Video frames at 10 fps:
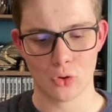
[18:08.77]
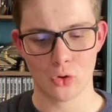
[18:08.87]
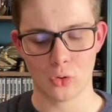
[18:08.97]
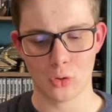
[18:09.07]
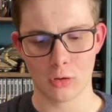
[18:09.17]

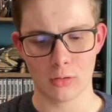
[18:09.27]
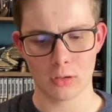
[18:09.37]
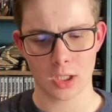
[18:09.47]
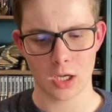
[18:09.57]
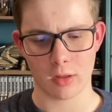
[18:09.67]
or
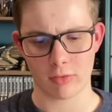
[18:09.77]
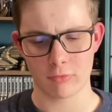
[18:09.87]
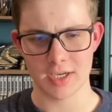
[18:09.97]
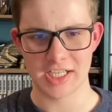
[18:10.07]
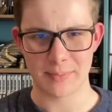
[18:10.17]
going
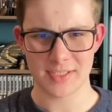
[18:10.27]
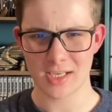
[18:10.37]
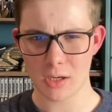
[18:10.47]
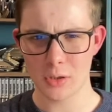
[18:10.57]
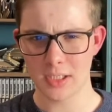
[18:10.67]
through each
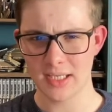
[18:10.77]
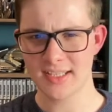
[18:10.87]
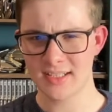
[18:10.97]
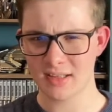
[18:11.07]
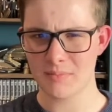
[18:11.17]
episode and
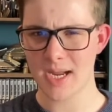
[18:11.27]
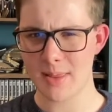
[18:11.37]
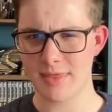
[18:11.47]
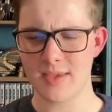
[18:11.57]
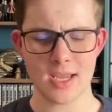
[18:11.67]
listing the
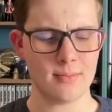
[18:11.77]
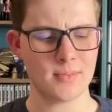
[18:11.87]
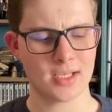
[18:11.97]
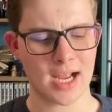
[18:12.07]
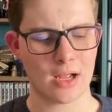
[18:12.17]
main
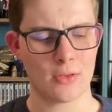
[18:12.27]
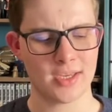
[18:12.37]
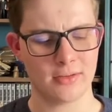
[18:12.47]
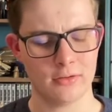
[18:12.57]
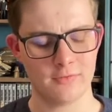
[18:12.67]
themes and how
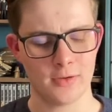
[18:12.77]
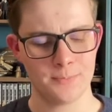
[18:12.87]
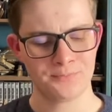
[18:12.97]
they sort of